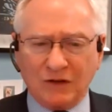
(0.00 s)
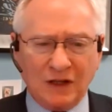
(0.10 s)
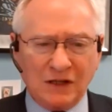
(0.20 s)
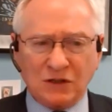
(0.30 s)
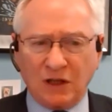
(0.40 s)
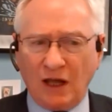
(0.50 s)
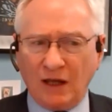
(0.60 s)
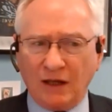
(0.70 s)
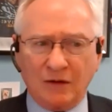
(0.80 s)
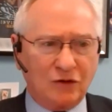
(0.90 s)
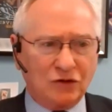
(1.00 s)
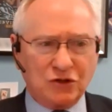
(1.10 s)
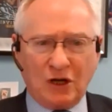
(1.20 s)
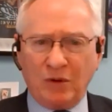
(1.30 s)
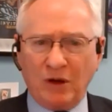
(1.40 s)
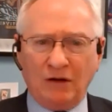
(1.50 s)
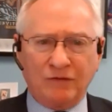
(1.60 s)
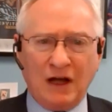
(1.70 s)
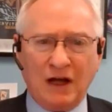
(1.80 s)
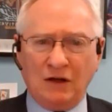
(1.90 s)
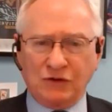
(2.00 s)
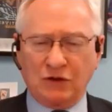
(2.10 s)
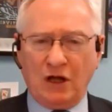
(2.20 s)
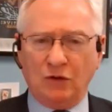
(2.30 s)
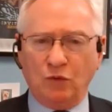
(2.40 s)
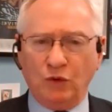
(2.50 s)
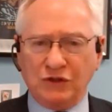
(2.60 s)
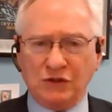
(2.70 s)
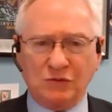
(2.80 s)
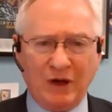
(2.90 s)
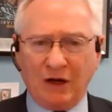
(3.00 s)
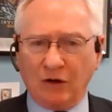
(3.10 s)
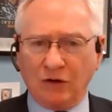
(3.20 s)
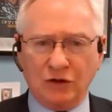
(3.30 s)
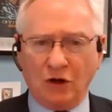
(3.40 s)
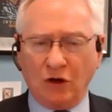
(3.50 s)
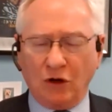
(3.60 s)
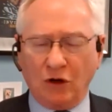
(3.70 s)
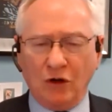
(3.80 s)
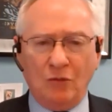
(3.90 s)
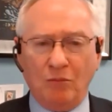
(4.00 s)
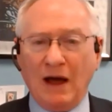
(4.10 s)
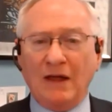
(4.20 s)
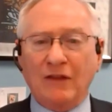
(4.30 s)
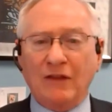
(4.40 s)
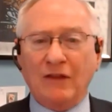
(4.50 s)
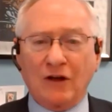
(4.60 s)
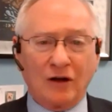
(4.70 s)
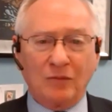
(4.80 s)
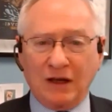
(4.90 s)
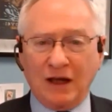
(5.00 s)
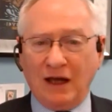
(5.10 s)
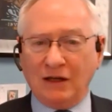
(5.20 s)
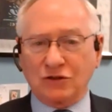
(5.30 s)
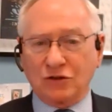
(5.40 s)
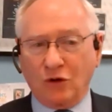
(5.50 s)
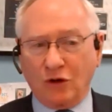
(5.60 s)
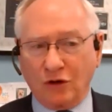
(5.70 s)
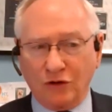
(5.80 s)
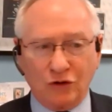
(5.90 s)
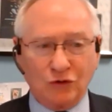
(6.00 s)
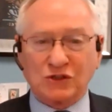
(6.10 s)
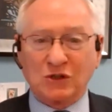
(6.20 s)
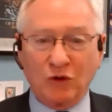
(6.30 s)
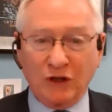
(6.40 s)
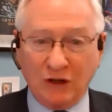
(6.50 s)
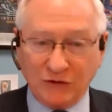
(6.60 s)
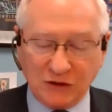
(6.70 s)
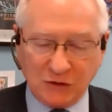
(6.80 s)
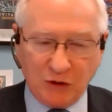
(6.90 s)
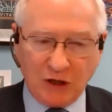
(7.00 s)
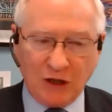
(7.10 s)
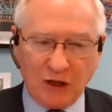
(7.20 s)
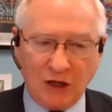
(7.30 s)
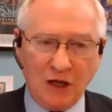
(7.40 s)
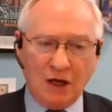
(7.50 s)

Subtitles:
Things like, should I pay off the house or not? Which is better? Or buy the car and pay cash, or use someone else's money?